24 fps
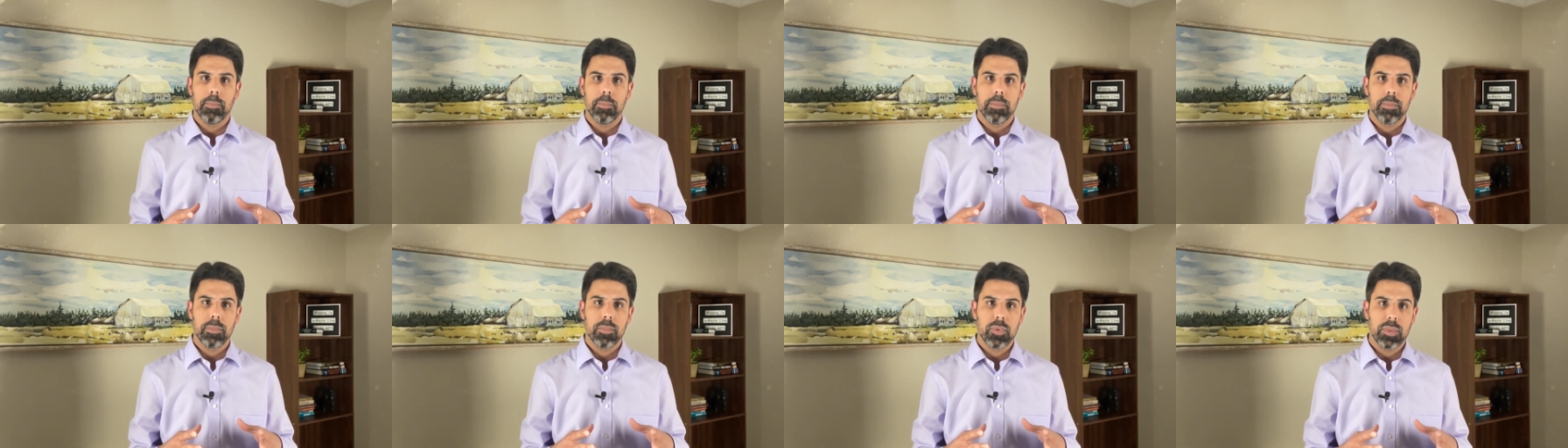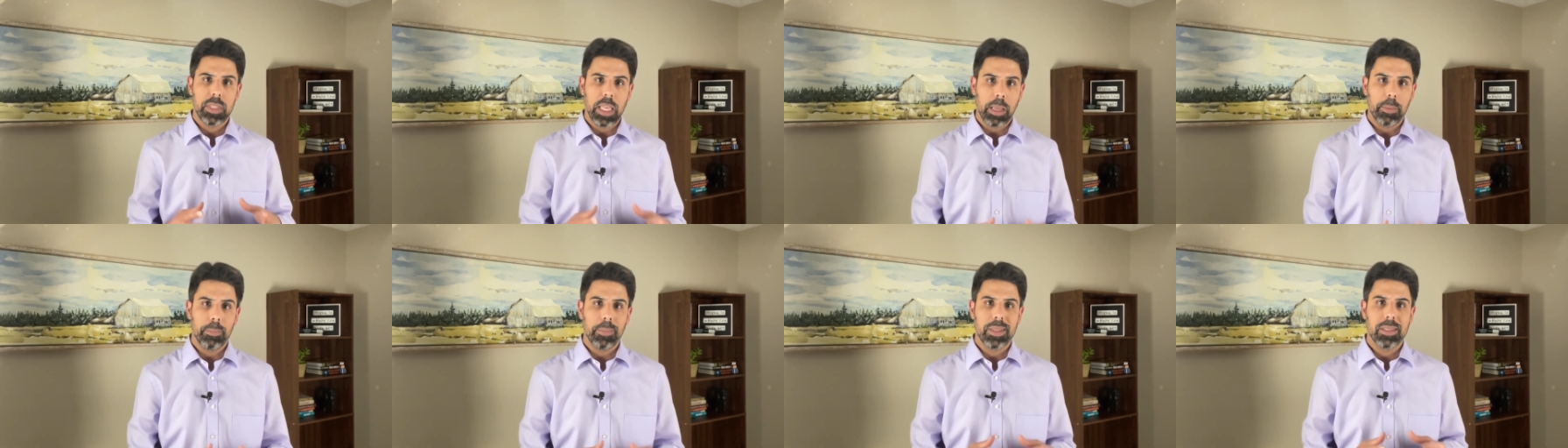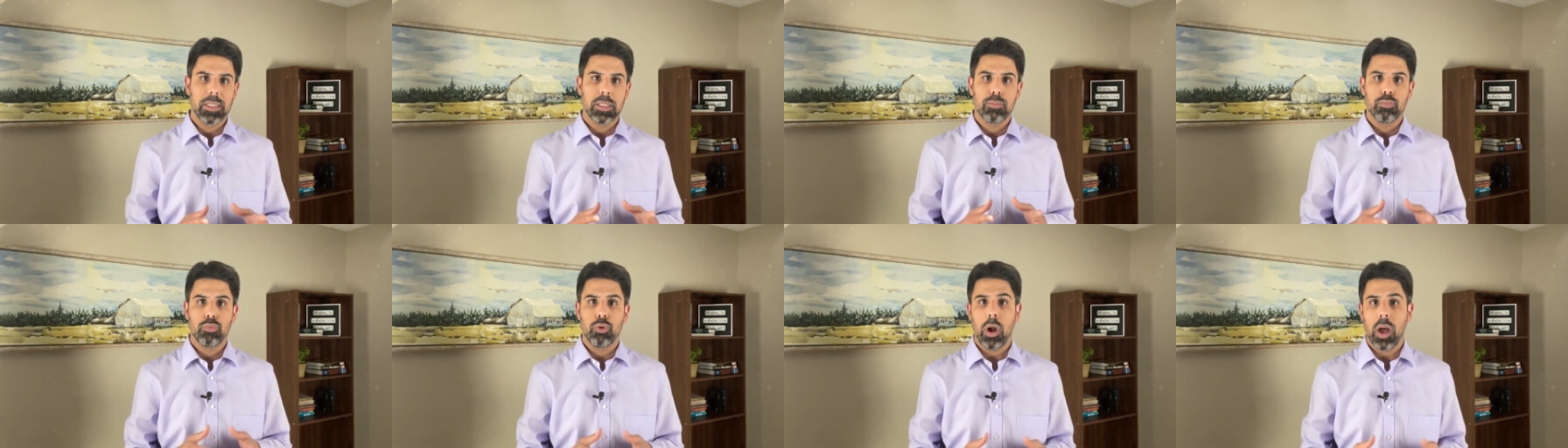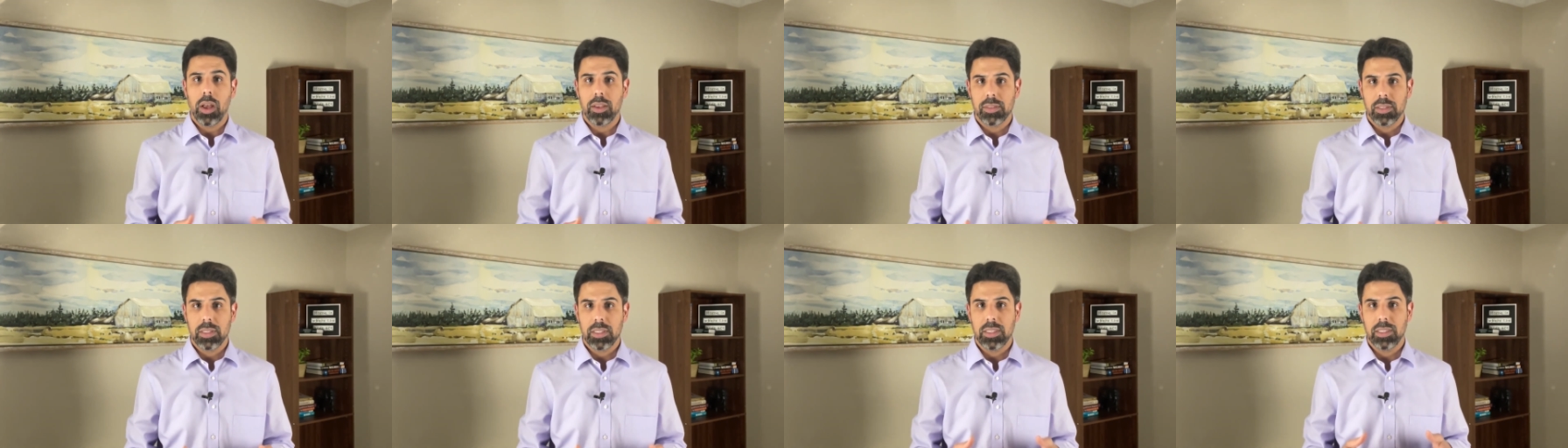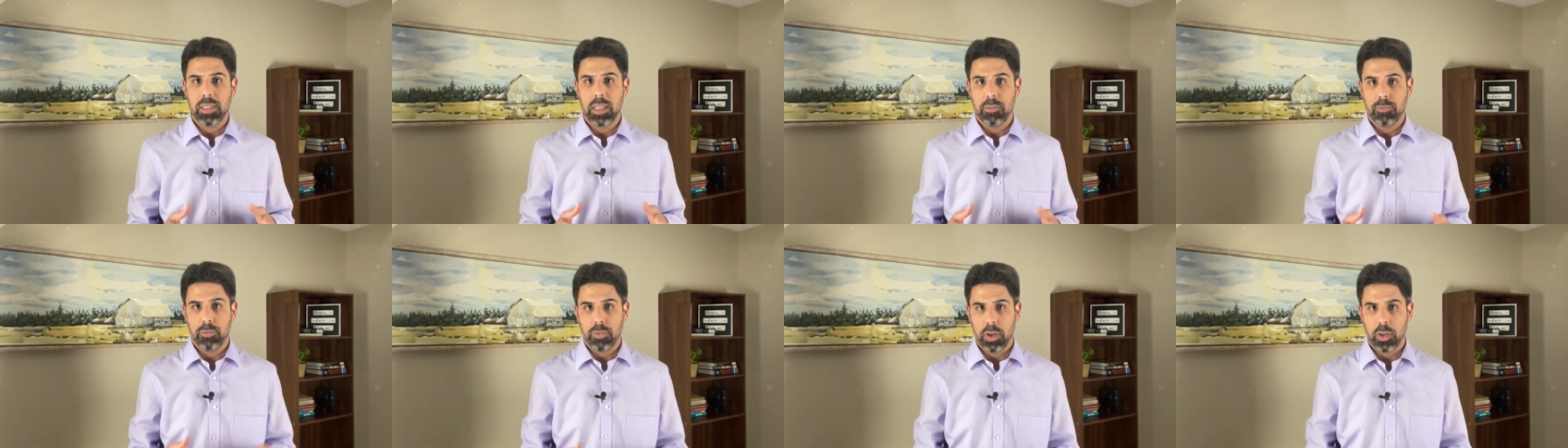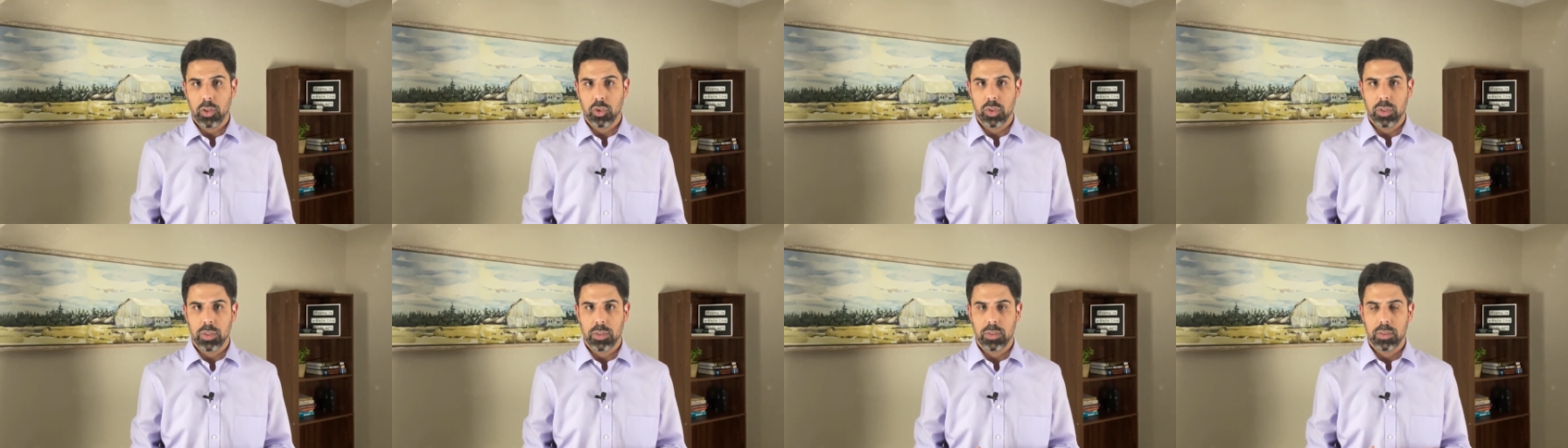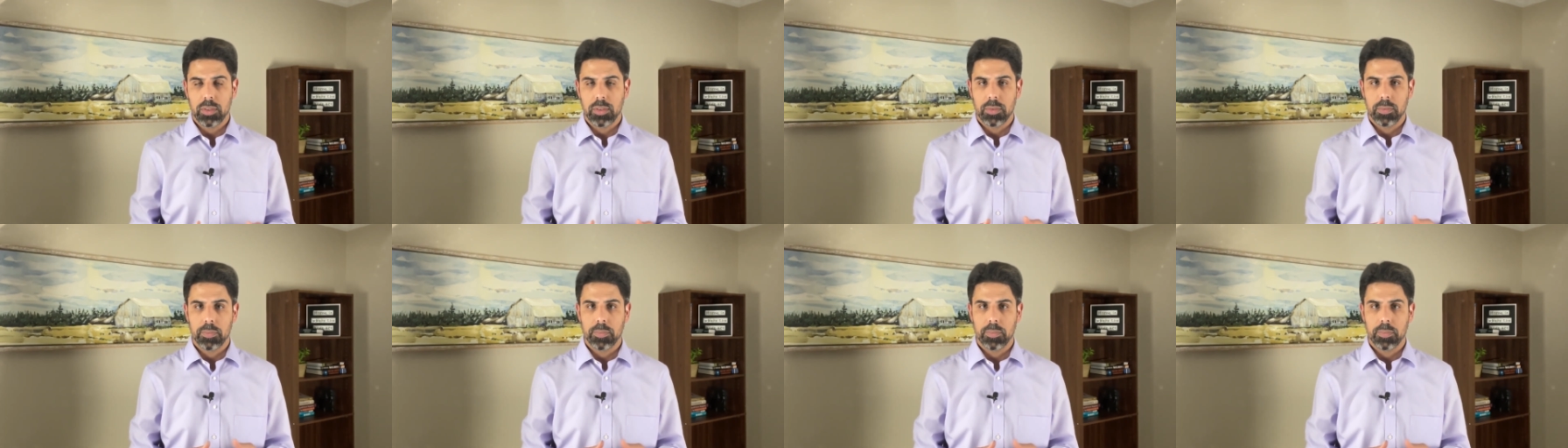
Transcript: segments, processes, and functions.